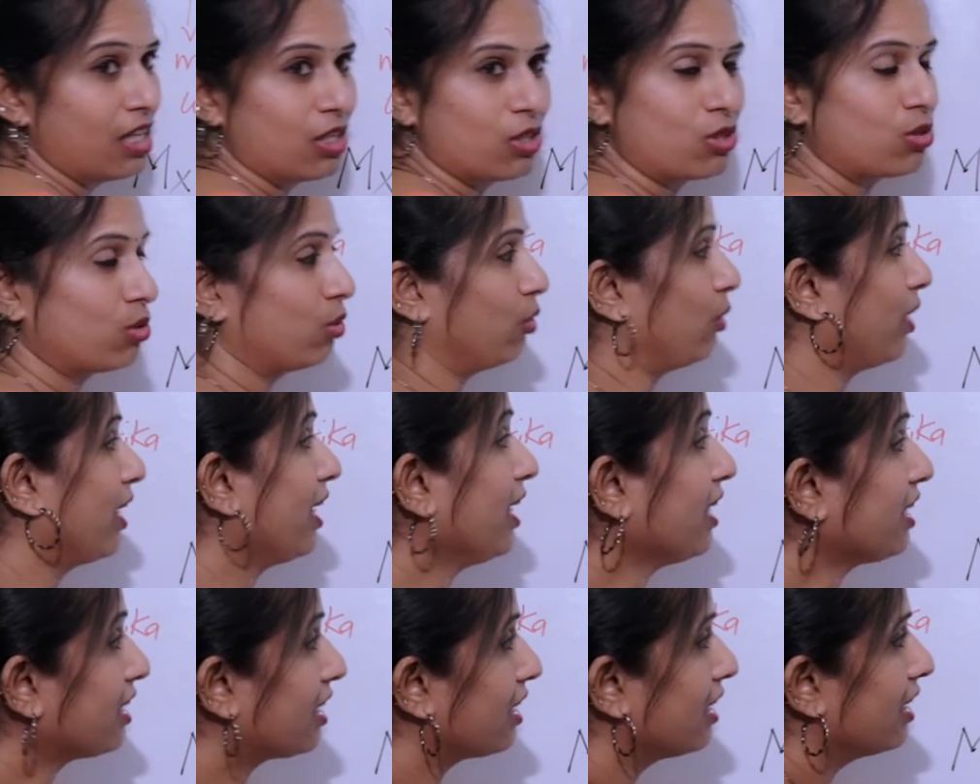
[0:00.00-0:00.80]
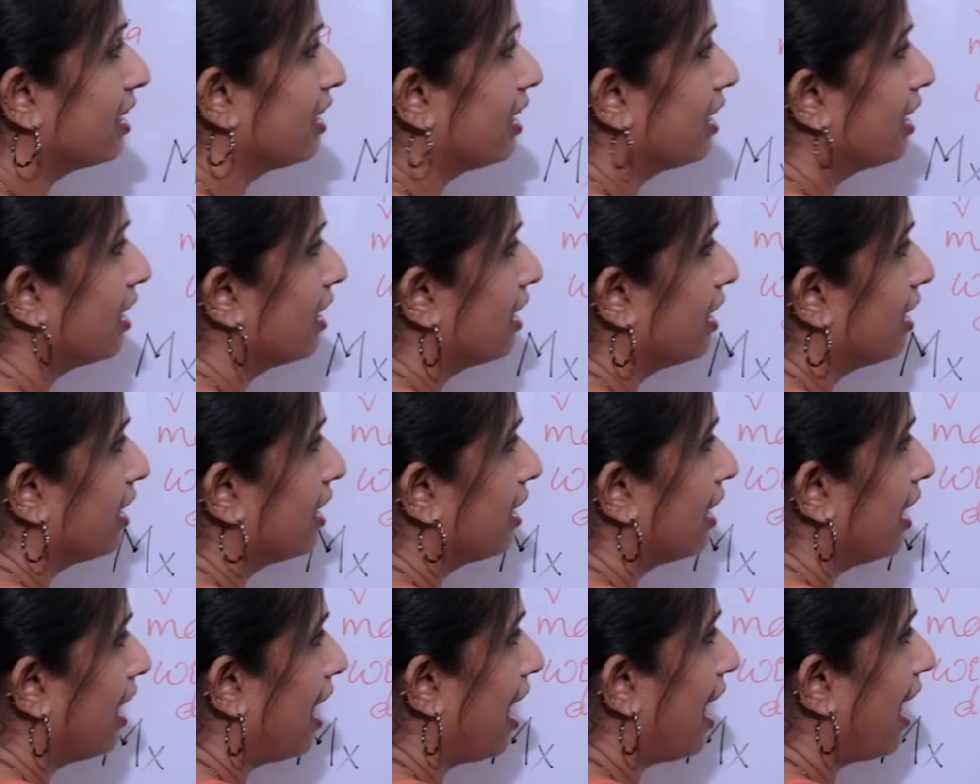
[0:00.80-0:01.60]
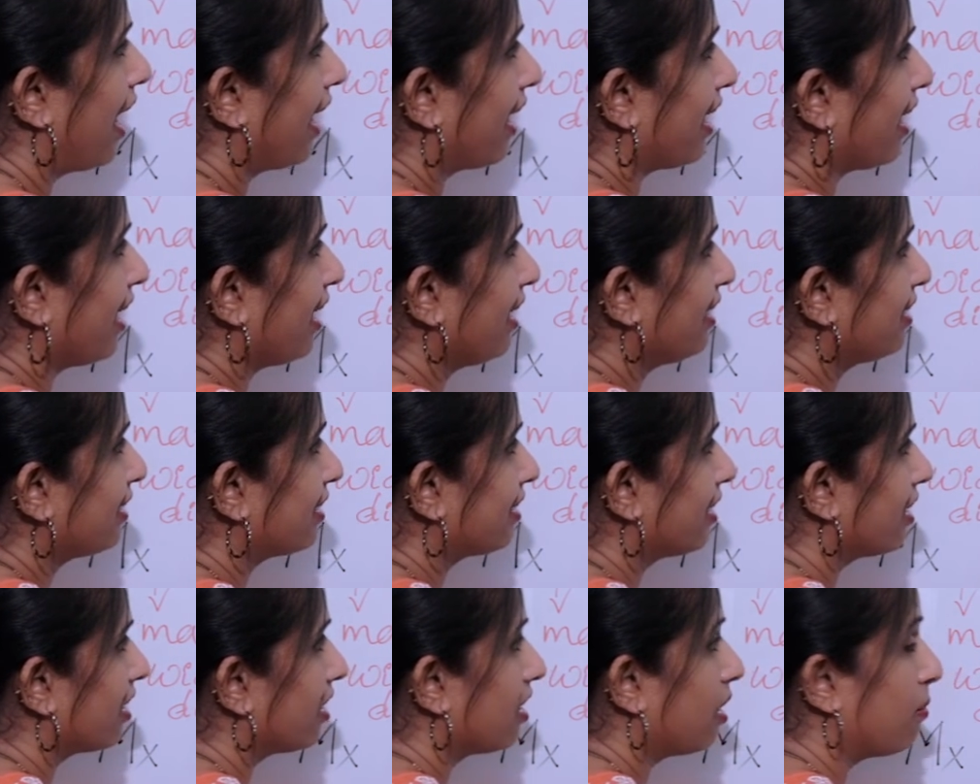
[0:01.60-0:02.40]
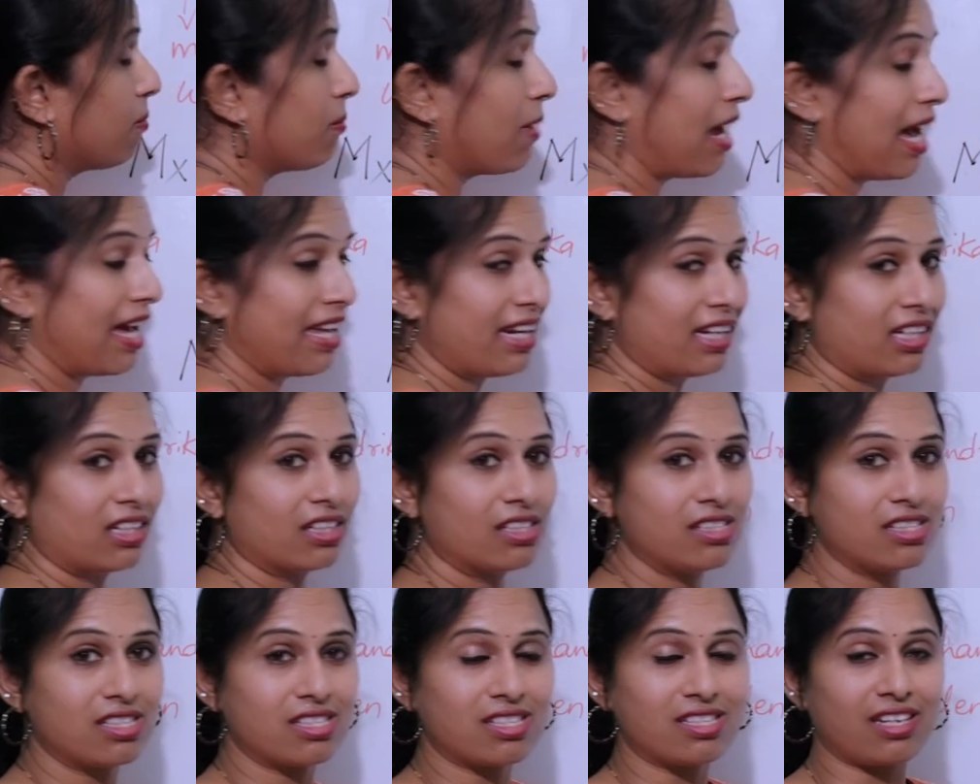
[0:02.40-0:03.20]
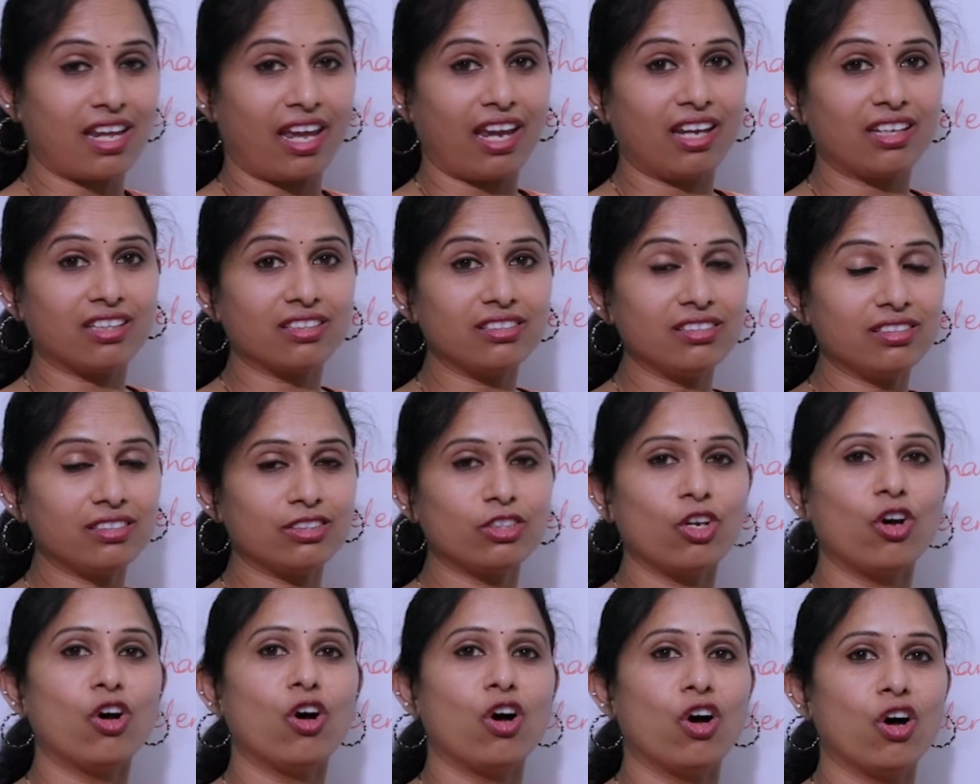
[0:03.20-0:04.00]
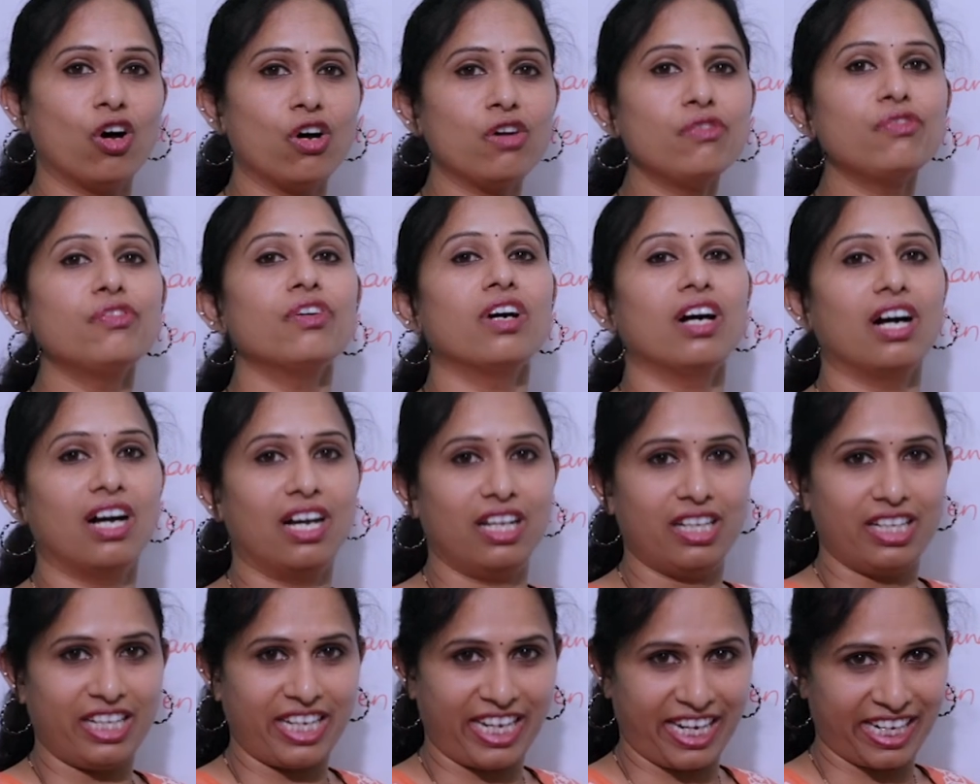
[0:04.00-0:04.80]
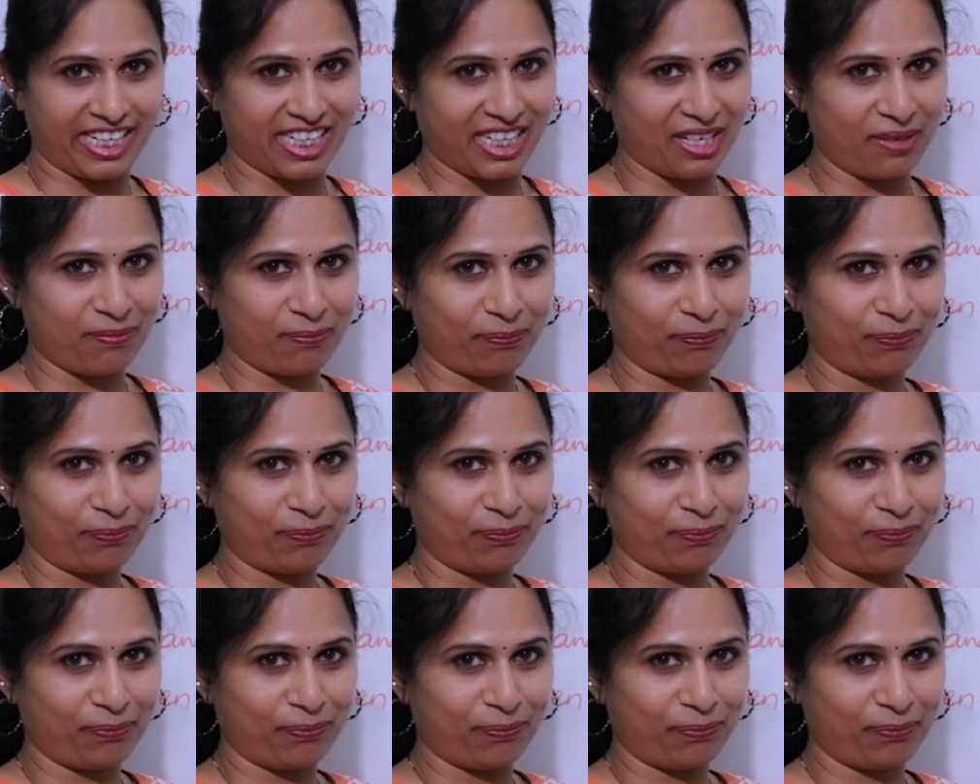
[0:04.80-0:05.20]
So it hides the marital status of a lady.